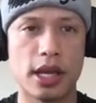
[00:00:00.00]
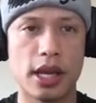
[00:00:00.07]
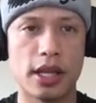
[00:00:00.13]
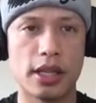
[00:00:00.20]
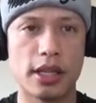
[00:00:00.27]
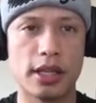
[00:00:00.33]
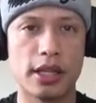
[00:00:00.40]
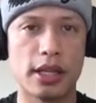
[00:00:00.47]

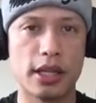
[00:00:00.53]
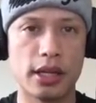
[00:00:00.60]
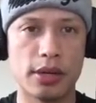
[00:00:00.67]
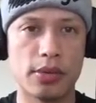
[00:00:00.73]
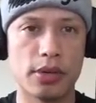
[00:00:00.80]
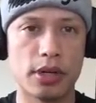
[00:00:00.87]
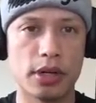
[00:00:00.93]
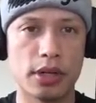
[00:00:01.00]
And
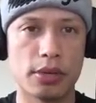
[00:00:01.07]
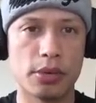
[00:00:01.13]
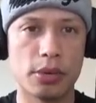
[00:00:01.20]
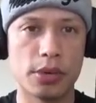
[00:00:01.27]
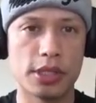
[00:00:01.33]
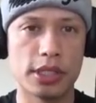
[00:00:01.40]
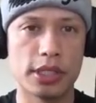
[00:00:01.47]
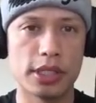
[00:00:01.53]
then what, what
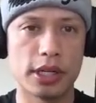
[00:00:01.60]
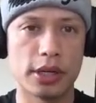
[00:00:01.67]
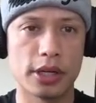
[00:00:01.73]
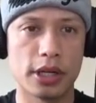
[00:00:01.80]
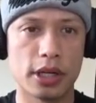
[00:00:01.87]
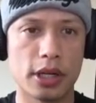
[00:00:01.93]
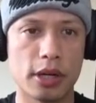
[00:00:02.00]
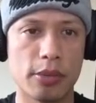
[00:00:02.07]
was it? I'm
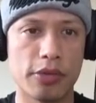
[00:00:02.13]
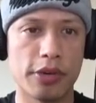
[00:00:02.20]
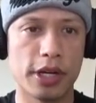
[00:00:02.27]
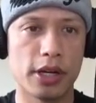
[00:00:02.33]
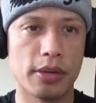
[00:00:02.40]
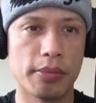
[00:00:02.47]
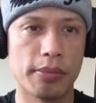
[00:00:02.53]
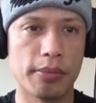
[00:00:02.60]
gonna come over
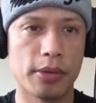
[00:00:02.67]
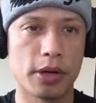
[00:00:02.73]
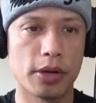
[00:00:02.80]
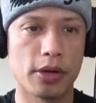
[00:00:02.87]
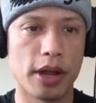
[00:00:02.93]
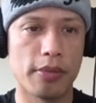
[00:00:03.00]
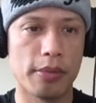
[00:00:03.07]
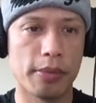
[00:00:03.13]
here and
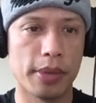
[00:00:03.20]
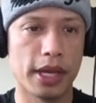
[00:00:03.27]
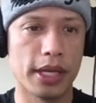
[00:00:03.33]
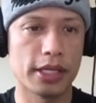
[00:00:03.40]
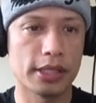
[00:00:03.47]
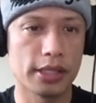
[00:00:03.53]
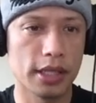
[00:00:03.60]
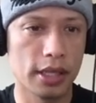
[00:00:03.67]
grab and
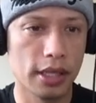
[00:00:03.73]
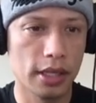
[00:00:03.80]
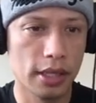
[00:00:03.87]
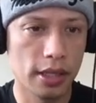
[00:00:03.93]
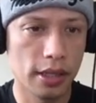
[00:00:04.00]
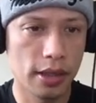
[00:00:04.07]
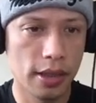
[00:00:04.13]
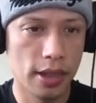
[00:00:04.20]
paste.
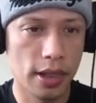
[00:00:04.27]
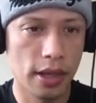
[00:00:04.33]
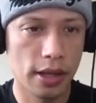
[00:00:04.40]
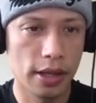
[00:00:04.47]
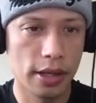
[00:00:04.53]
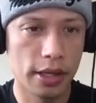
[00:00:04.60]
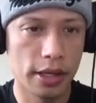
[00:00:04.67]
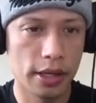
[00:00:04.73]

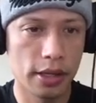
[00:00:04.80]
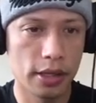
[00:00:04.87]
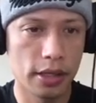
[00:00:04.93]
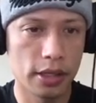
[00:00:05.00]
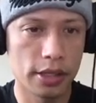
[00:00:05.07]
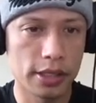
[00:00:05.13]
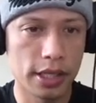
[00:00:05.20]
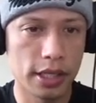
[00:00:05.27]
Here, I'm
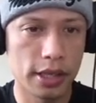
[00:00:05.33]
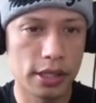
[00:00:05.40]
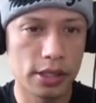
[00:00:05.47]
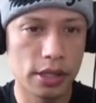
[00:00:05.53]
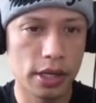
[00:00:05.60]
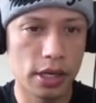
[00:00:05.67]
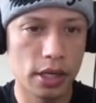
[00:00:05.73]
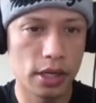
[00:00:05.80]
gonna take
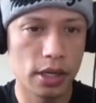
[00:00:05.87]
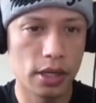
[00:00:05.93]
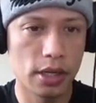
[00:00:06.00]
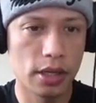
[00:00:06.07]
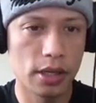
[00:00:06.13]
this right here.